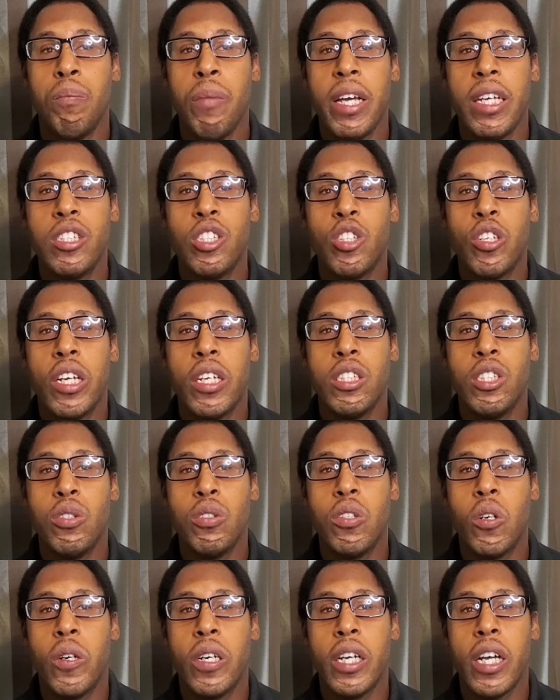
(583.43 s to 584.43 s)
make sure
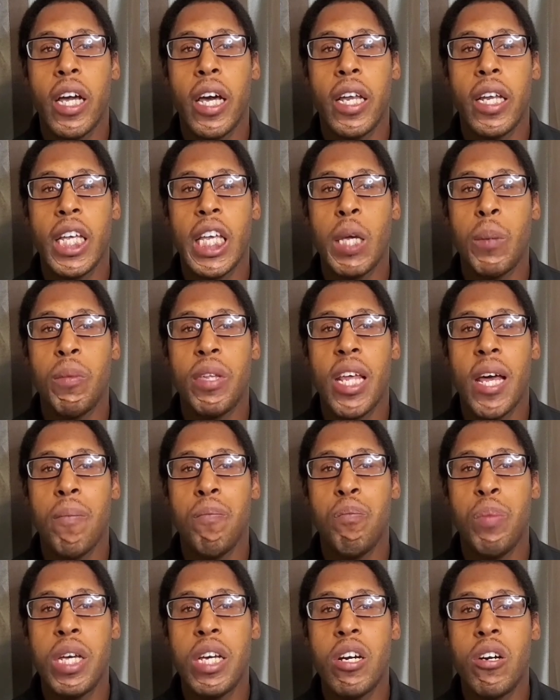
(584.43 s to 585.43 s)
that you go ahead and give me
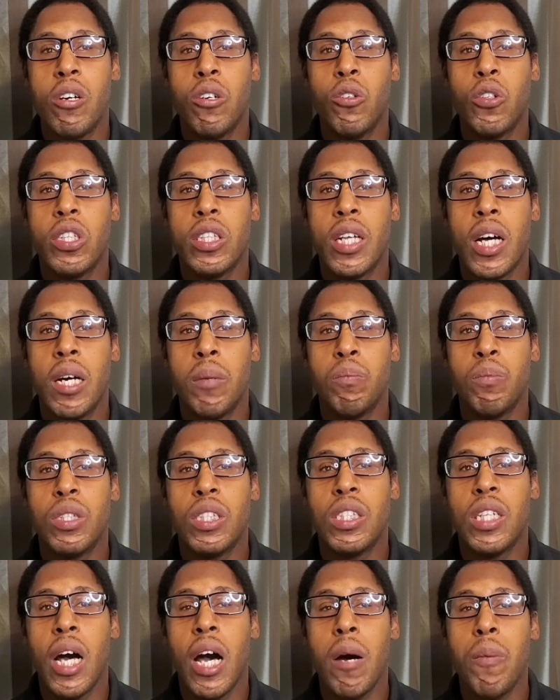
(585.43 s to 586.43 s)
that big old
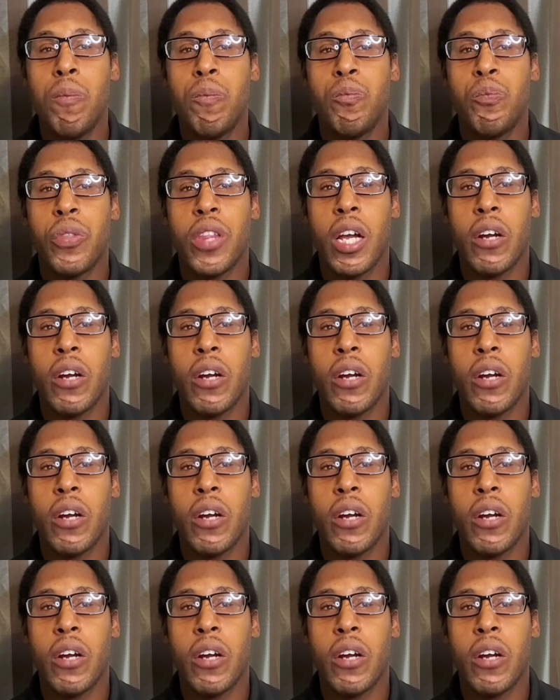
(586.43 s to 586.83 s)
thumbs up